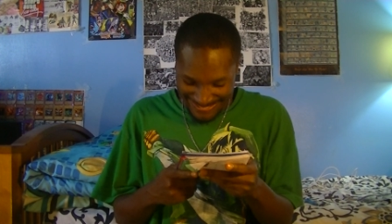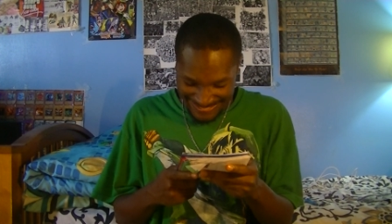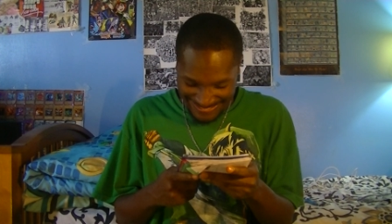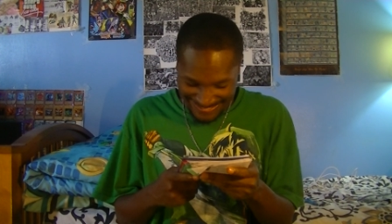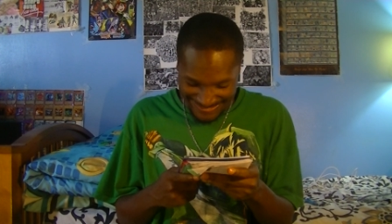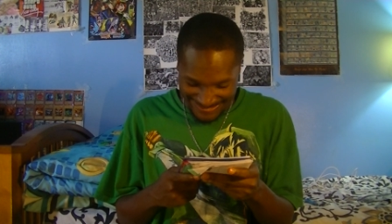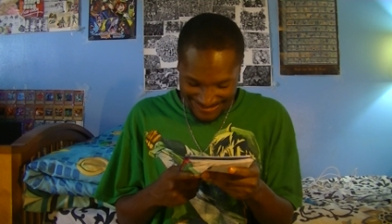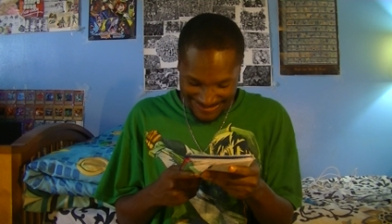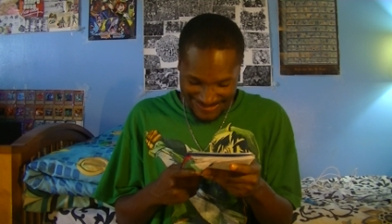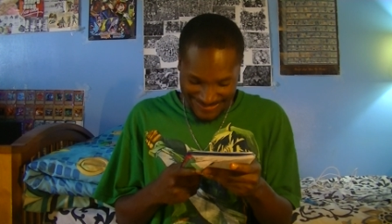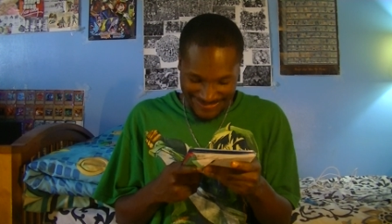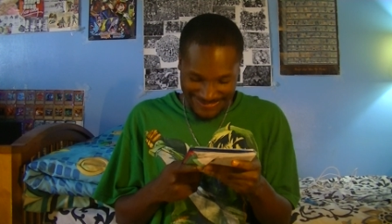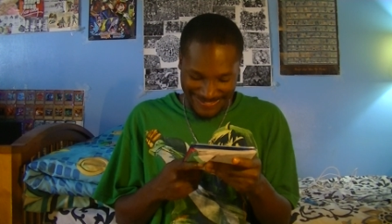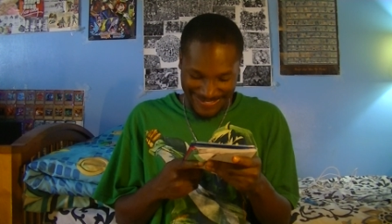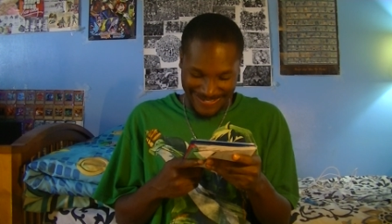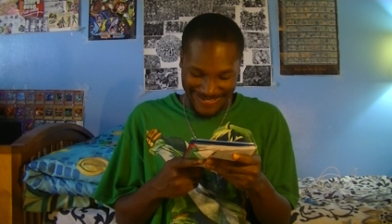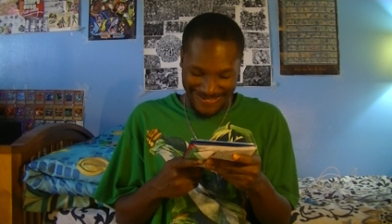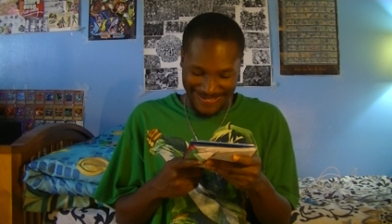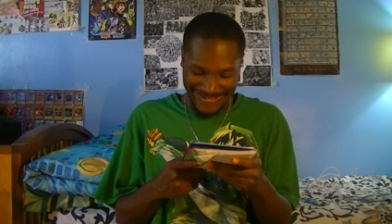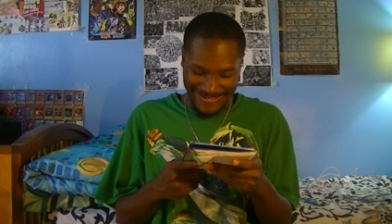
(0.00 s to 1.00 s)
So,
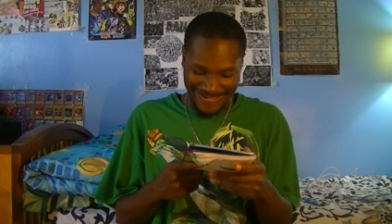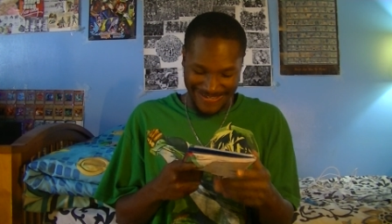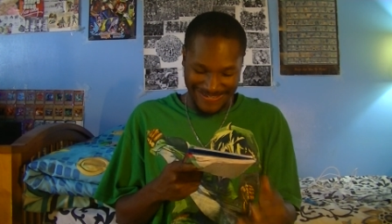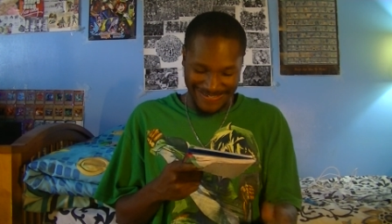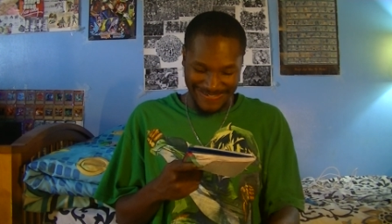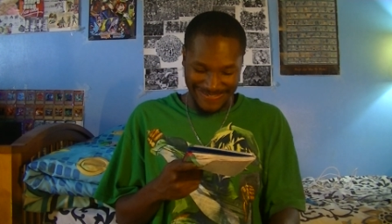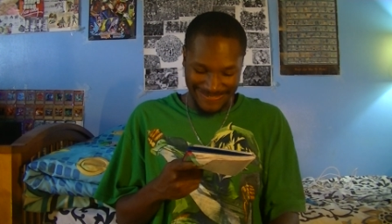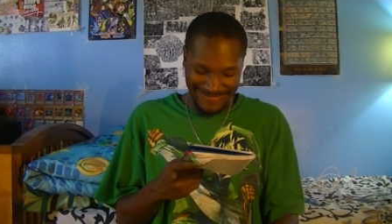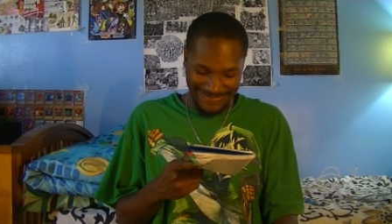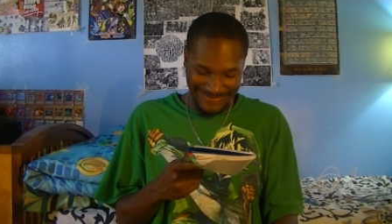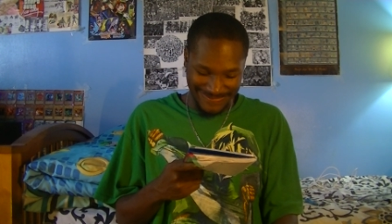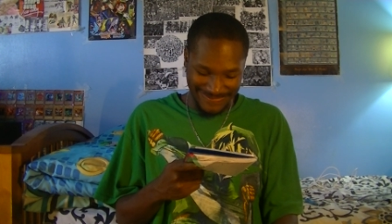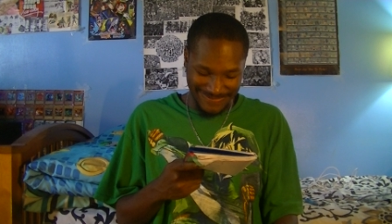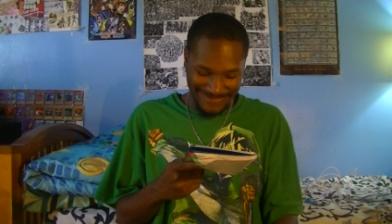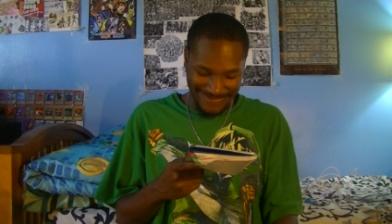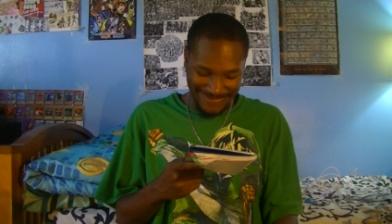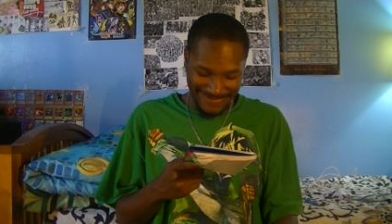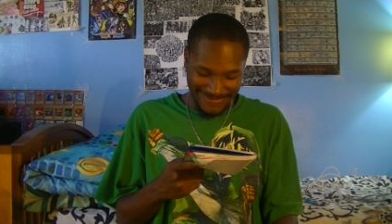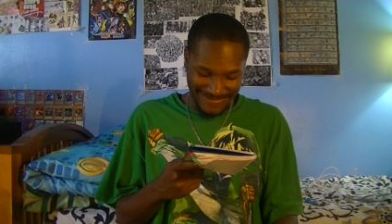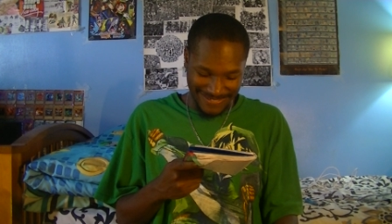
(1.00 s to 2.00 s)
uh,
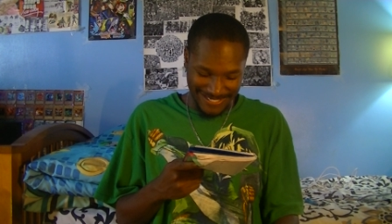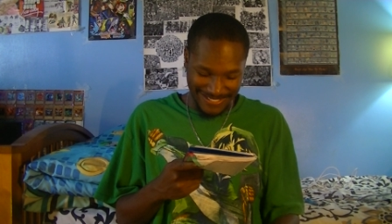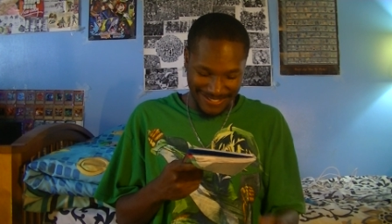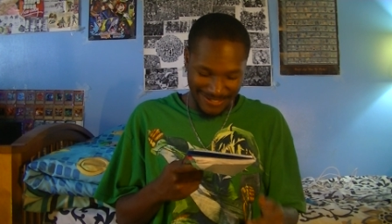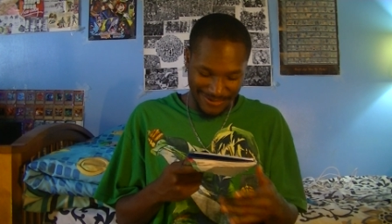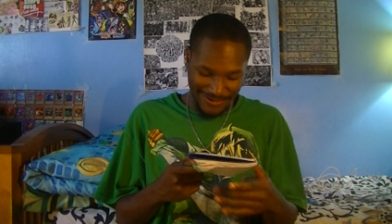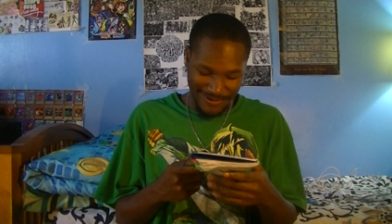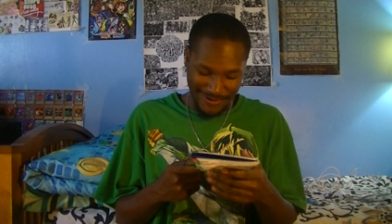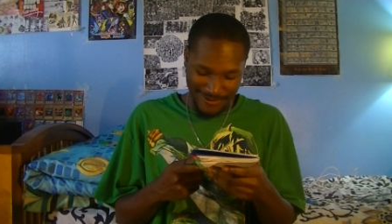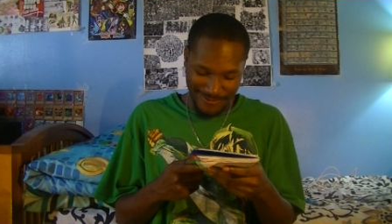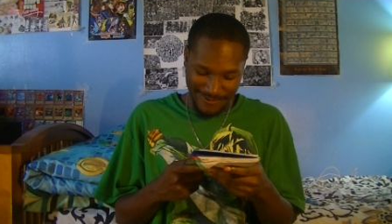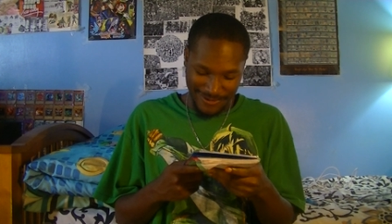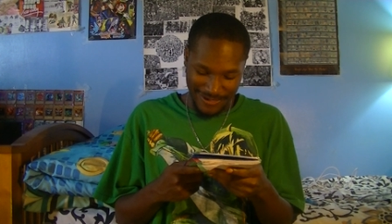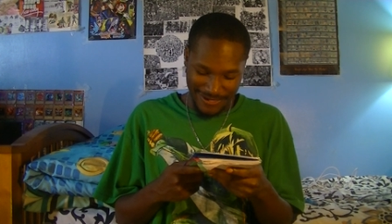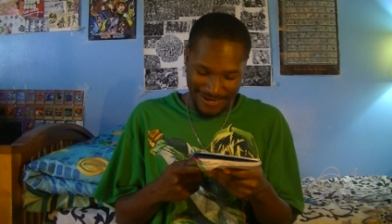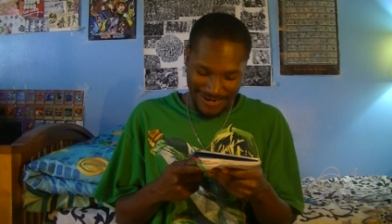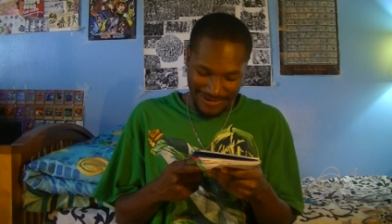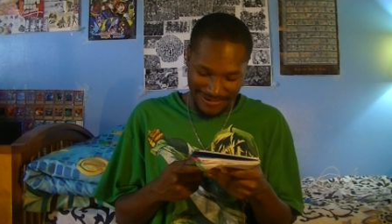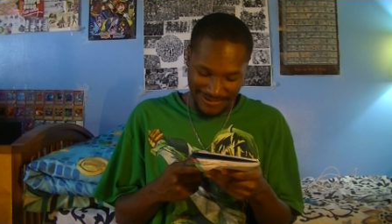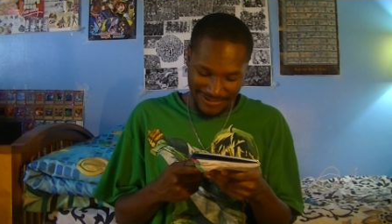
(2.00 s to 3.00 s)
continuing on with
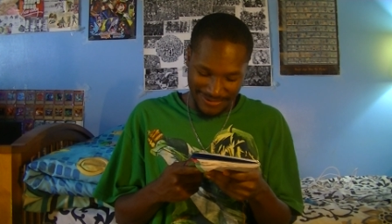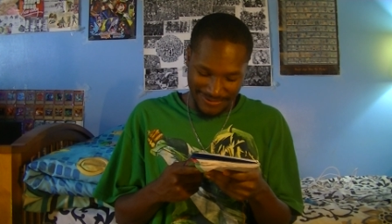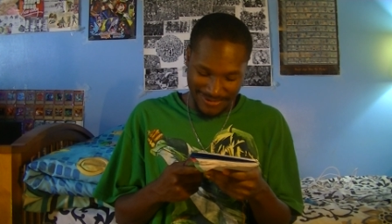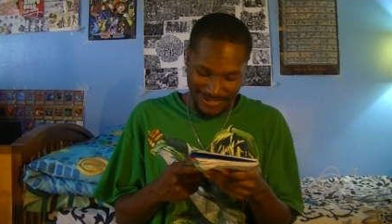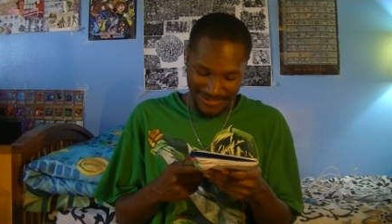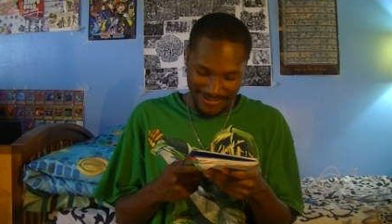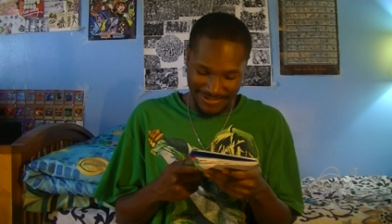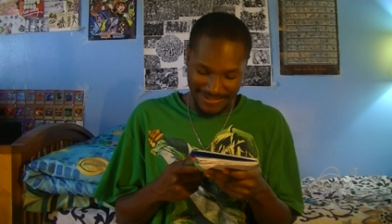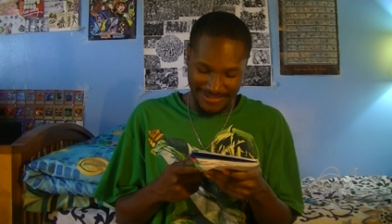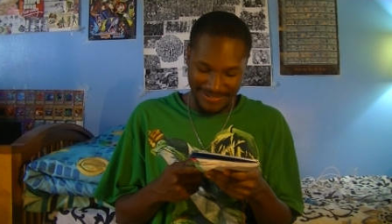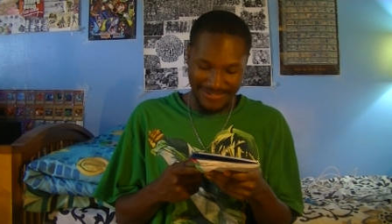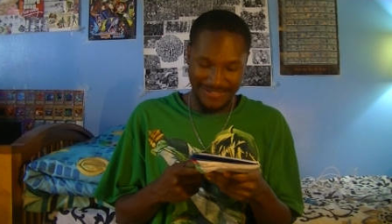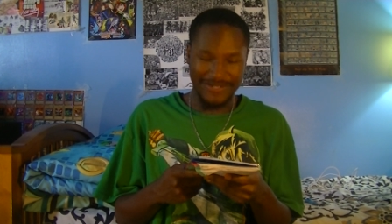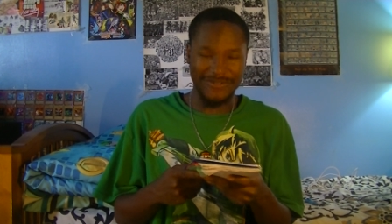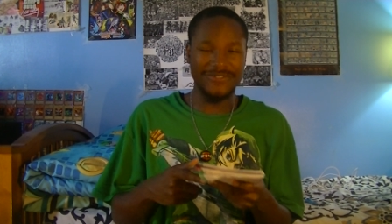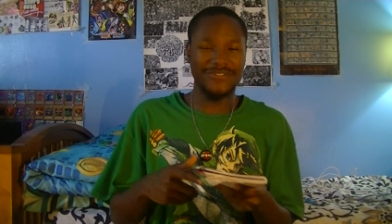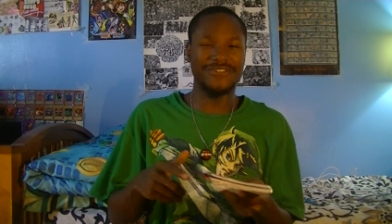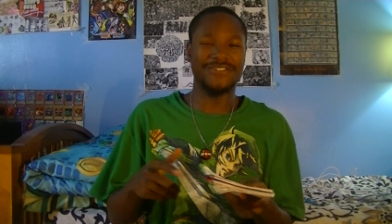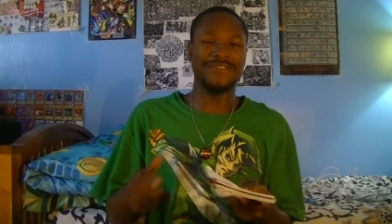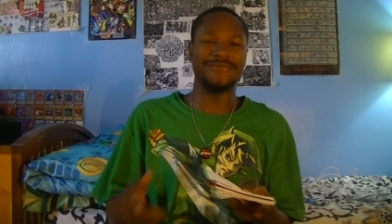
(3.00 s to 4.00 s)
Yanka's questions,
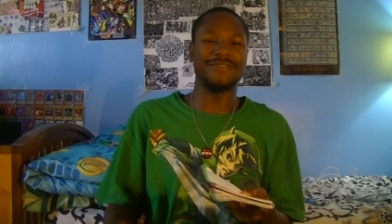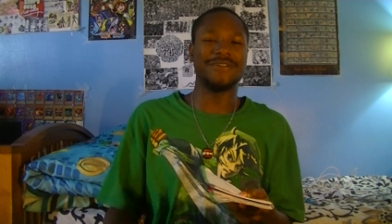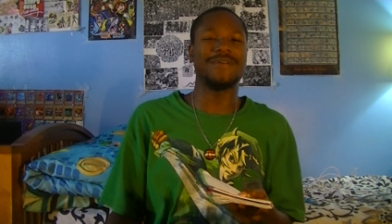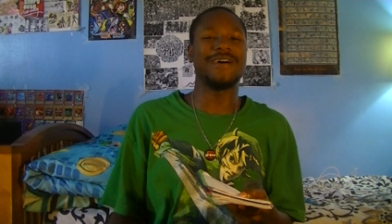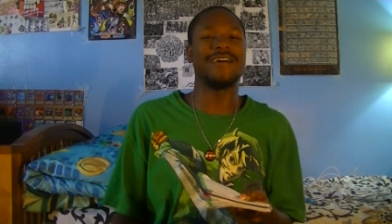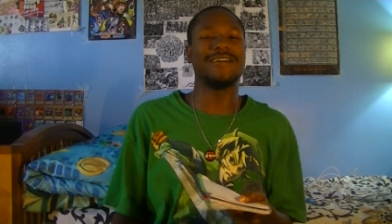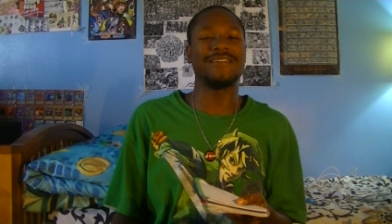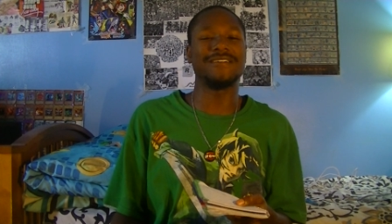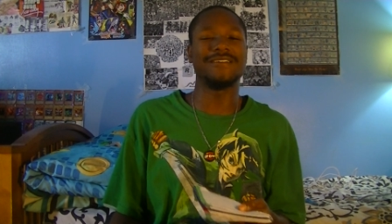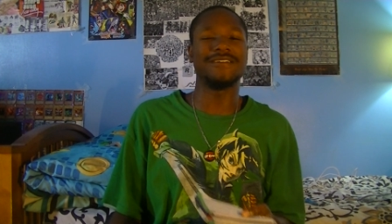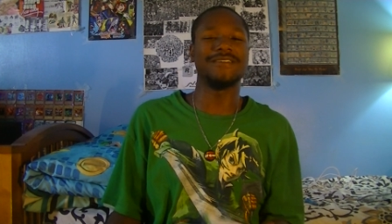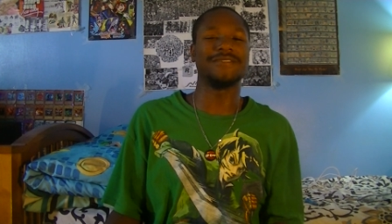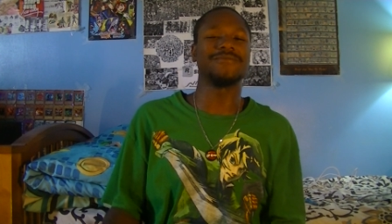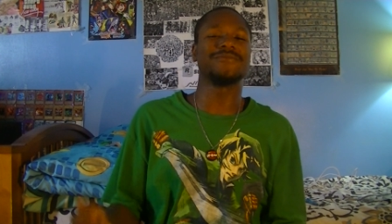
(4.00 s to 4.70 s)
those are some of my uh,